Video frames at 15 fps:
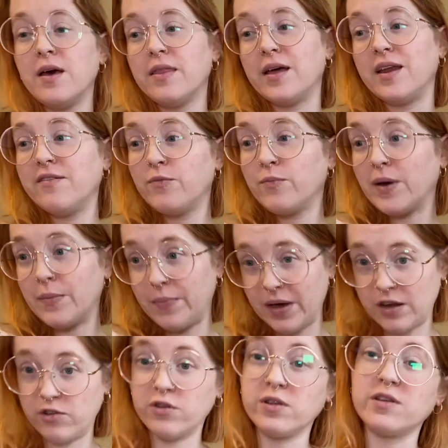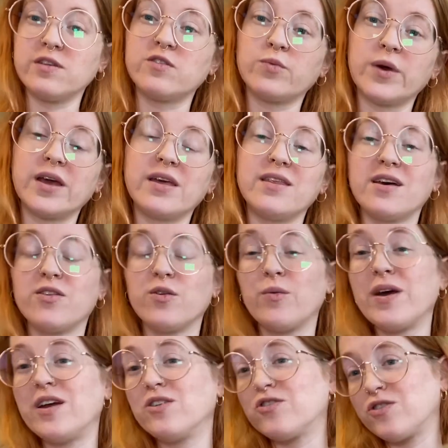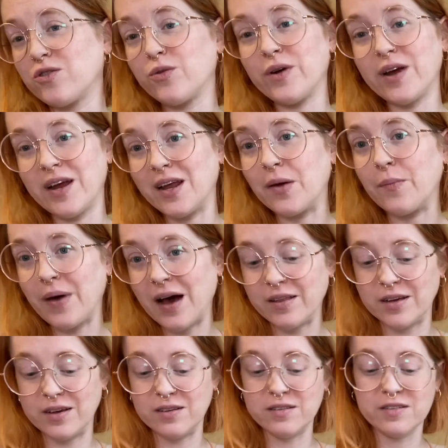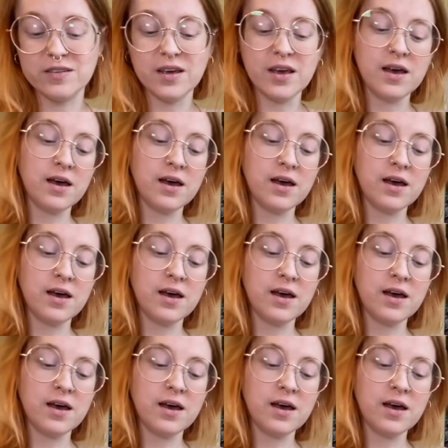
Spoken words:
that even by pendulously swinging the other way, you're still creating balance.